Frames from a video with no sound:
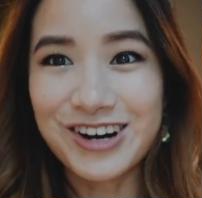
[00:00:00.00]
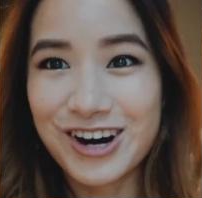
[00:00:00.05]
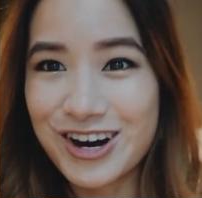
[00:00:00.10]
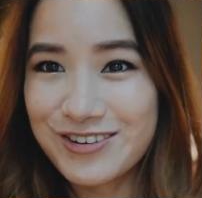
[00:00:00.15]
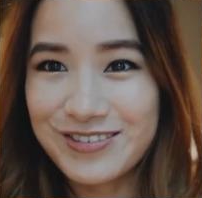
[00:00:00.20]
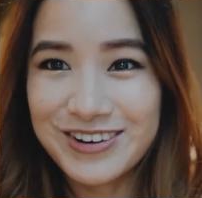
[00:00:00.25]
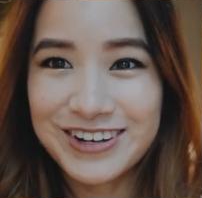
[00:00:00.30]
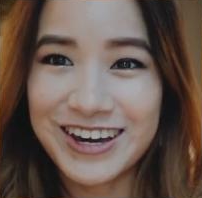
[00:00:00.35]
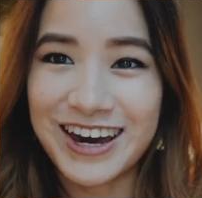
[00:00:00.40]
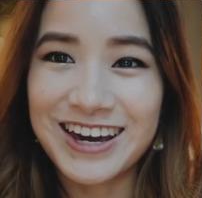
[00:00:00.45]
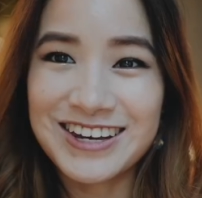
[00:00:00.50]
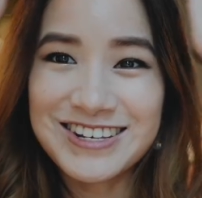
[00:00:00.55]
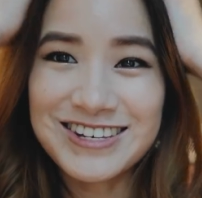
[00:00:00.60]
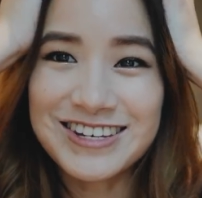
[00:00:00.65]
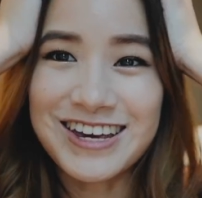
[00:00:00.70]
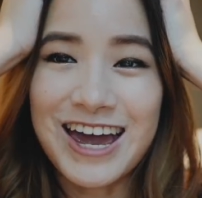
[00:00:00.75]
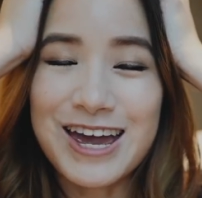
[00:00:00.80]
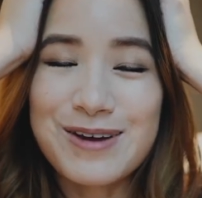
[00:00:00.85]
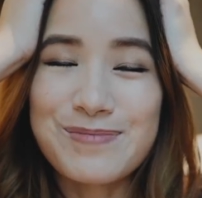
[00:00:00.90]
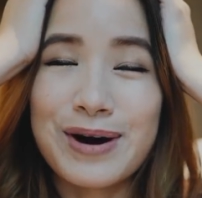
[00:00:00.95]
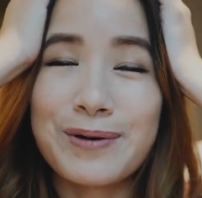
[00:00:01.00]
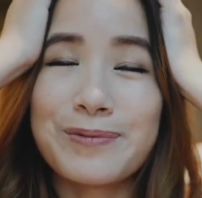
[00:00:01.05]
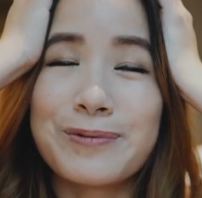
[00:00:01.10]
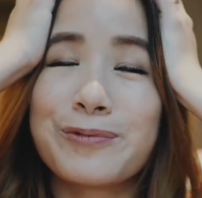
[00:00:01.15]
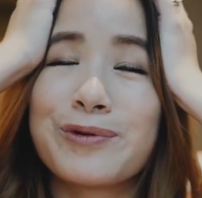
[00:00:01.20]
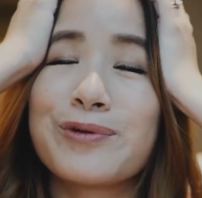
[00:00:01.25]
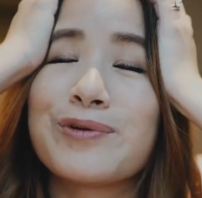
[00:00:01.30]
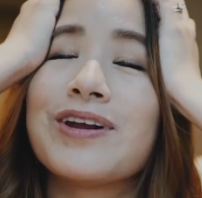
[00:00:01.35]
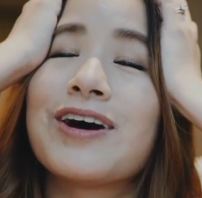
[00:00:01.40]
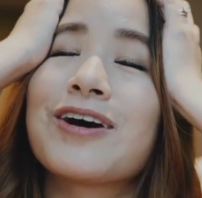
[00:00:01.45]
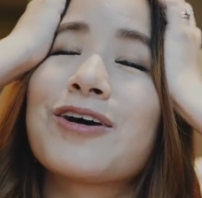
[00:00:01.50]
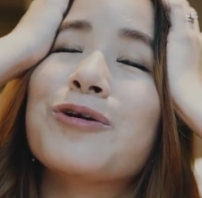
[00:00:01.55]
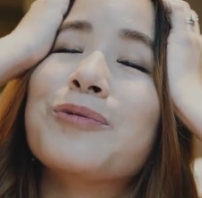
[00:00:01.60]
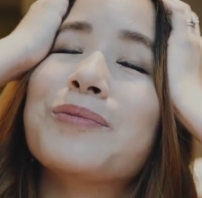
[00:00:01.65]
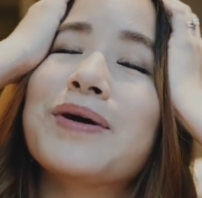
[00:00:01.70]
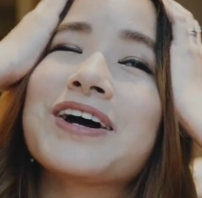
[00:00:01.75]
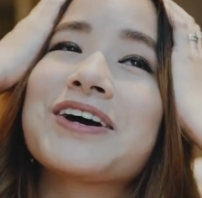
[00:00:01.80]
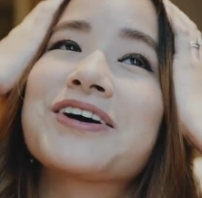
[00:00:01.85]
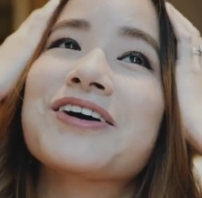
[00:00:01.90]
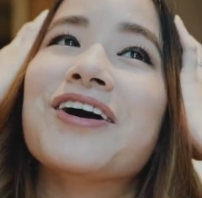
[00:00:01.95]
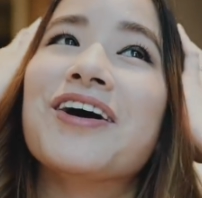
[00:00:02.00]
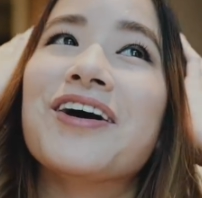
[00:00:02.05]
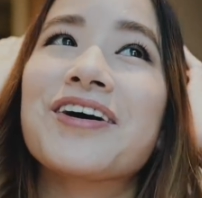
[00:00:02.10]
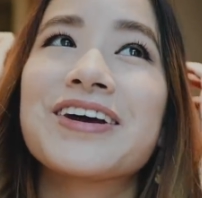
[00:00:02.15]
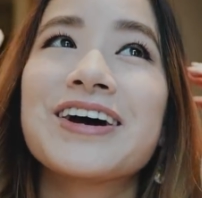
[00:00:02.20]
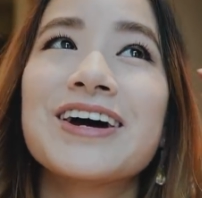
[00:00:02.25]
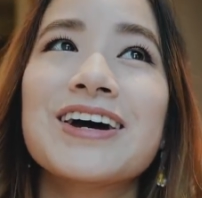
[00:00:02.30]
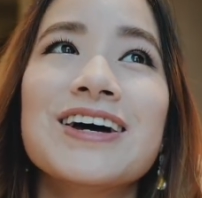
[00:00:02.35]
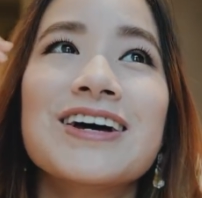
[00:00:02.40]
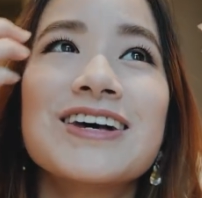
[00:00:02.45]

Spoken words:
COVID cases came up and we were like, oh my God.